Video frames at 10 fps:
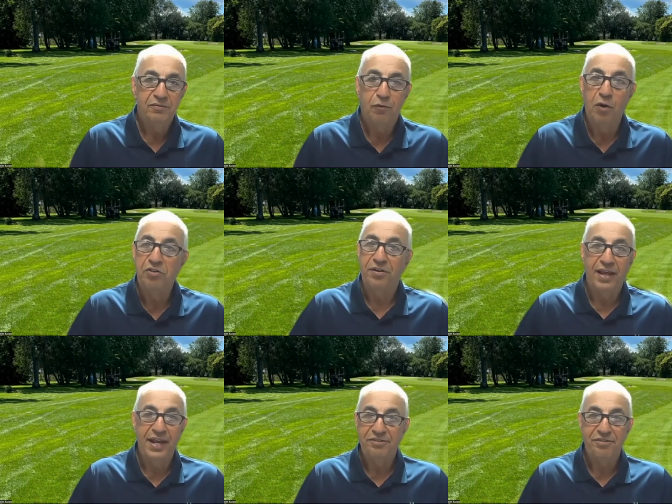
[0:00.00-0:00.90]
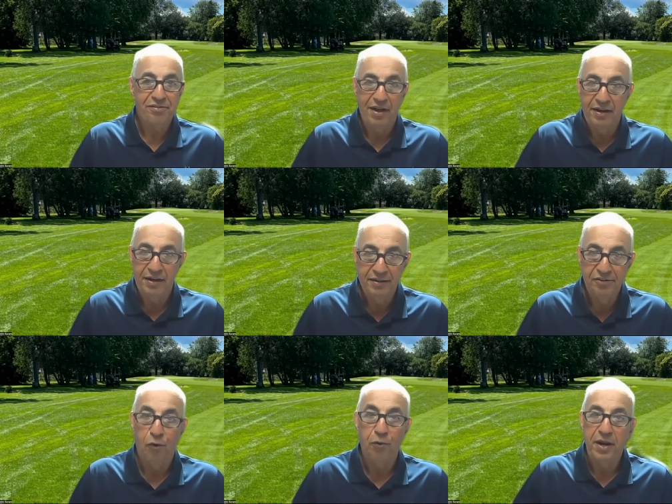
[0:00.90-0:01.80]
fortunately, I just got a
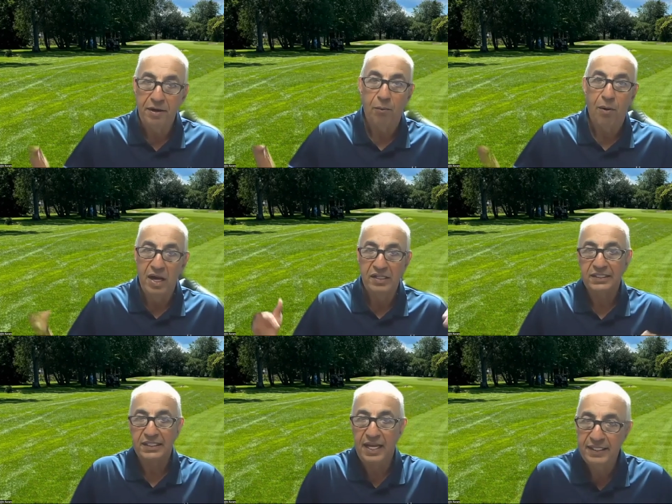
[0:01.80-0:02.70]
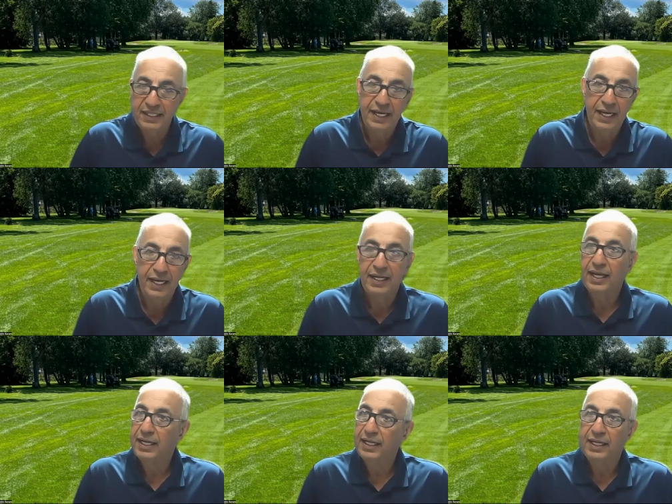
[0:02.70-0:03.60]
tornado watch again today.
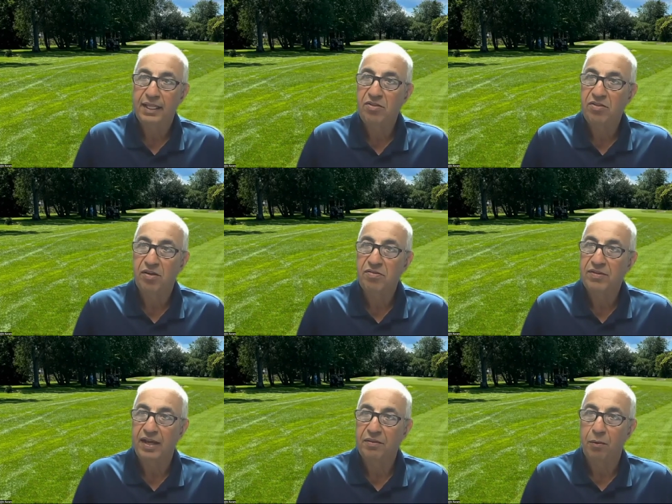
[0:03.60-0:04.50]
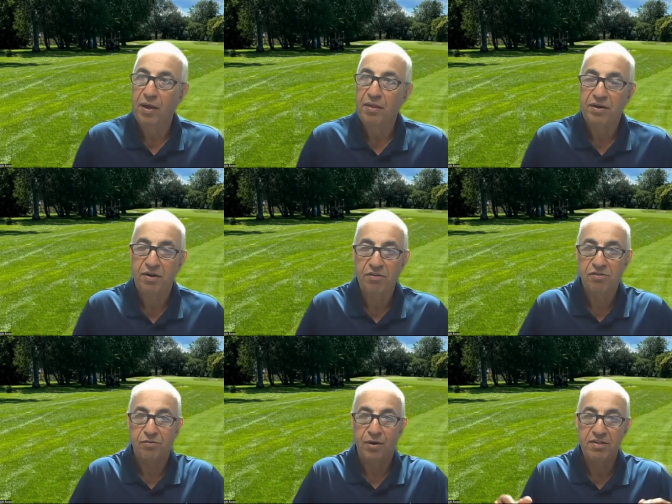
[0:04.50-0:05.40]
Like it's just uh, the weather here
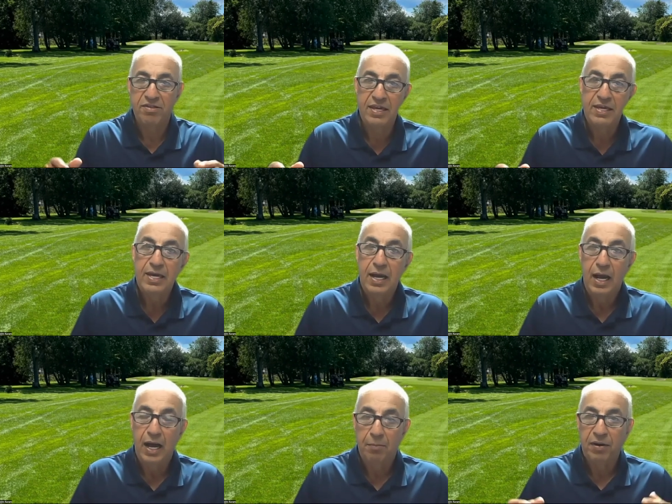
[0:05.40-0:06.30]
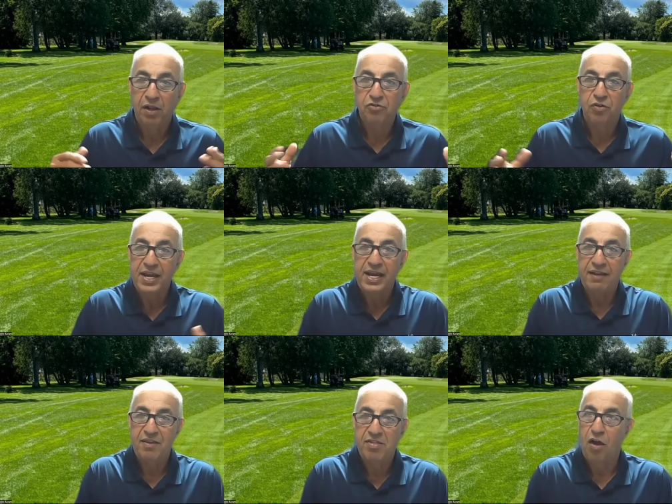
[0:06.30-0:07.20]
is crazy, uh, but I'll try and
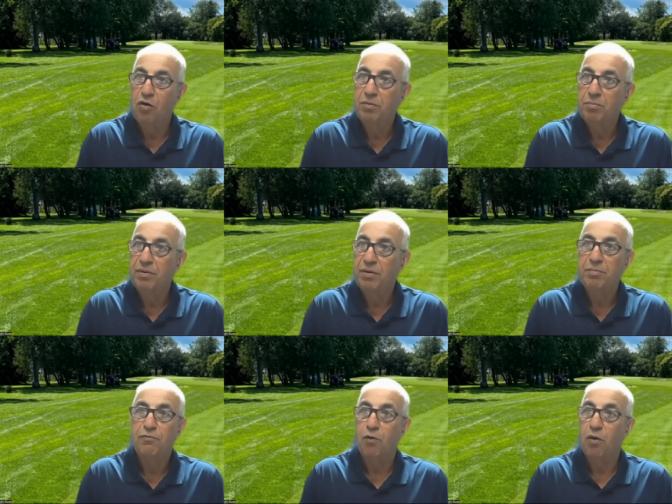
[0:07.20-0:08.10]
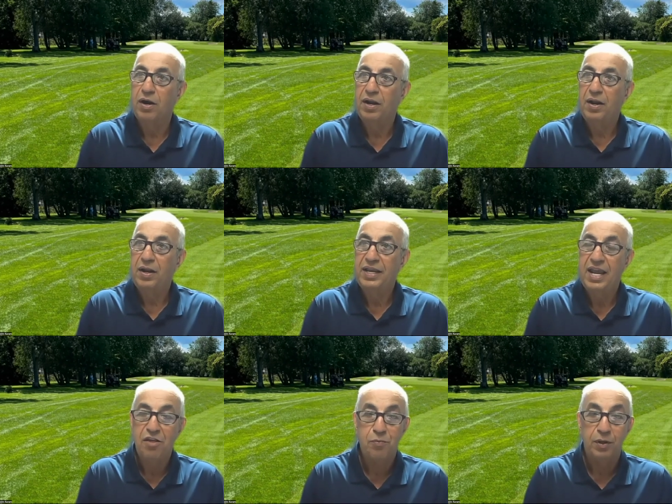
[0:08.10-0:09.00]
get this out before, in
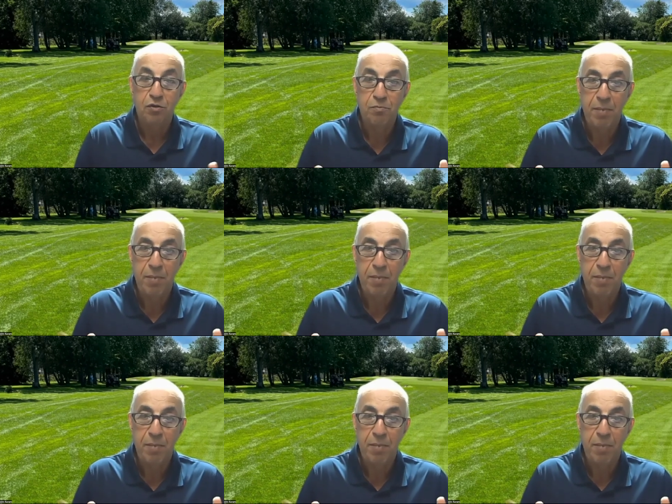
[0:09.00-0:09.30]
case we lose